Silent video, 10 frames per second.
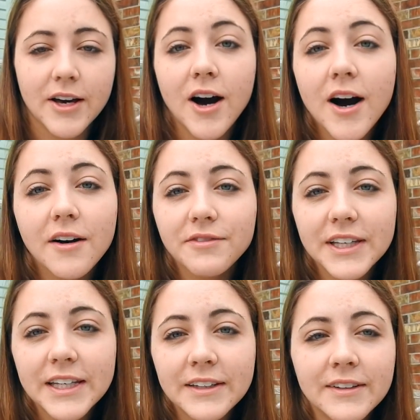
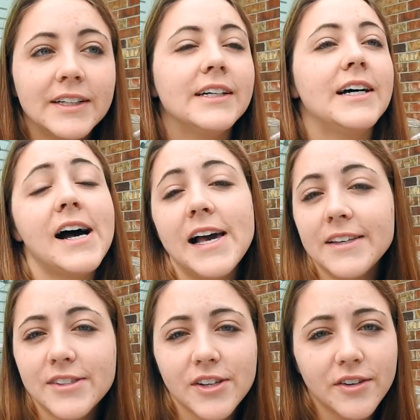coffee,
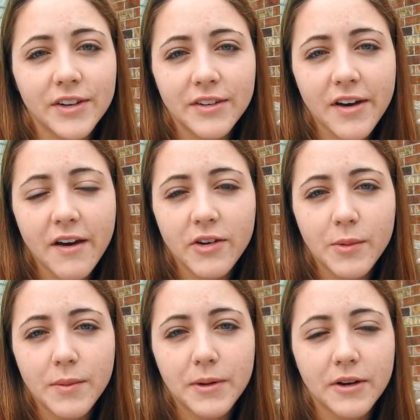a serving of
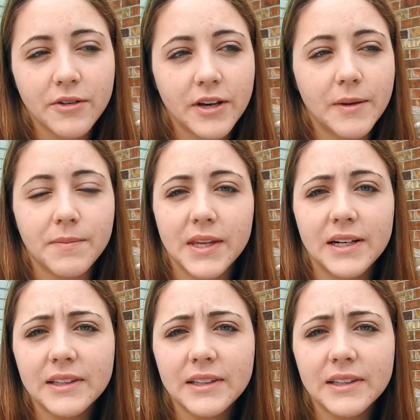heavy whipping cream,